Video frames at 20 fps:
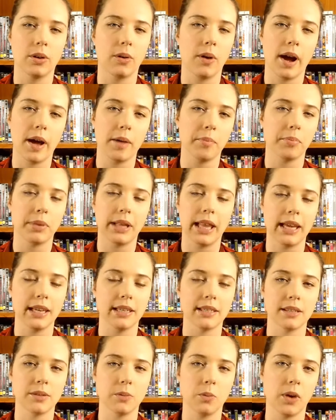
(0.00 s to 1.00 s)
quite
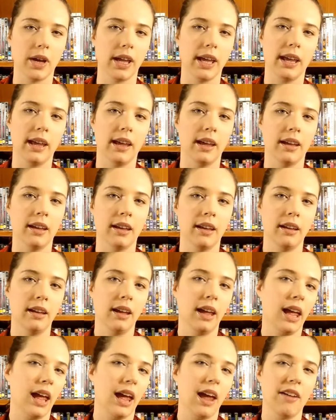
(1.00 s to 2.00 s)
place where
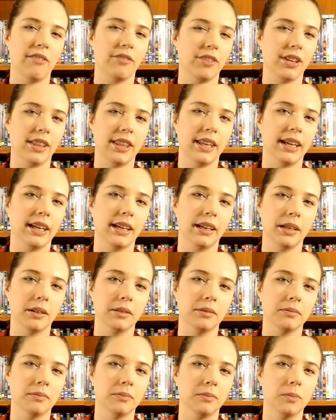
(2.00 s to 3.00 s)

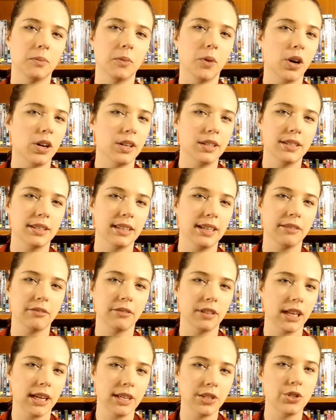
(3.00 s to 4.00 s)
everything was in
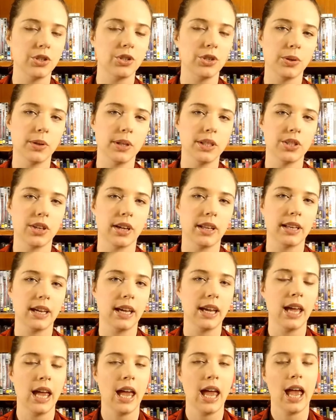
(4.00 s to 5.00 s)
relation to each other.
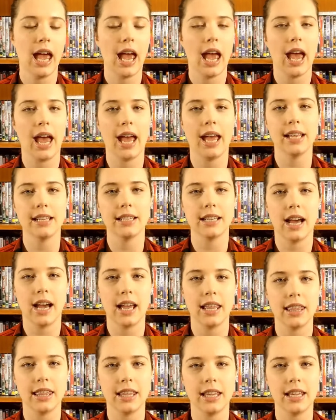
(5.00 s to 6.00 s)
And I
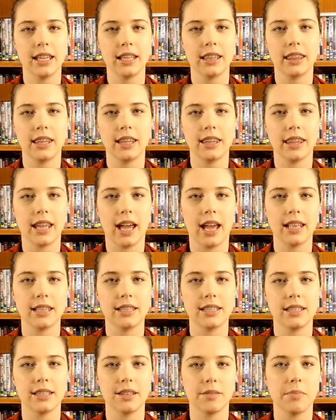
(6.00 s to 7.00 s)
think that
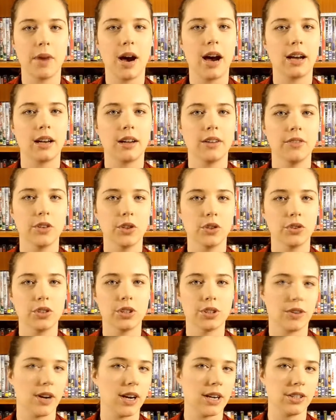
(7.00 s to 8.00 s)
that's the mark of a good
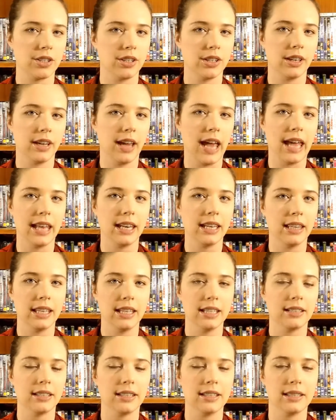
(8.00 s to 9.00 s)
director, and in
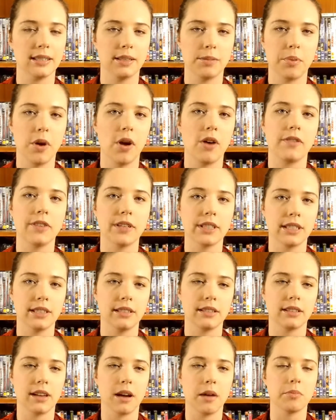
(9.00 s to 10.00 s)
this it's the perfect
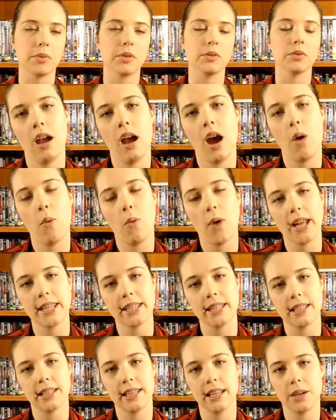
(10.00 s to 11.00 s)
example.
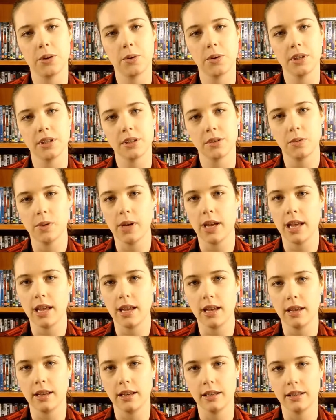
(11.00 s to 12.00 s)
One sequence
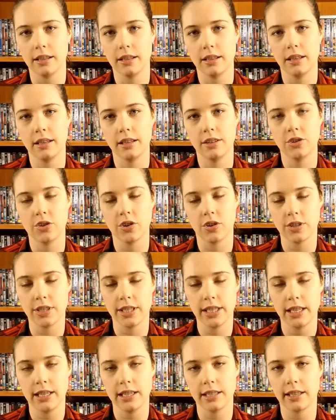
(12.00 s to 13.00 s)
where John
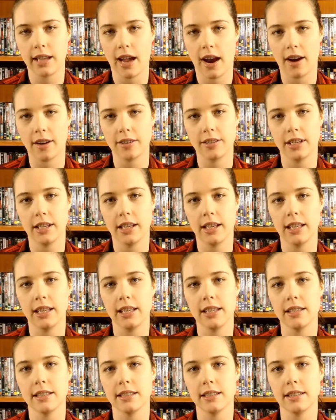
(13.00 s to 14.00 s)
Cena's character
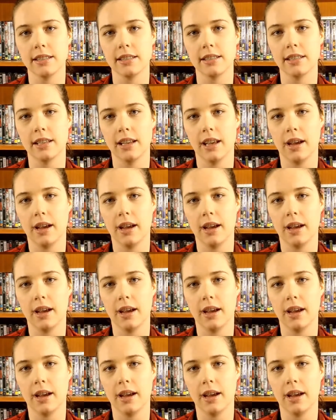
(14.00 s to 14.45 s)
is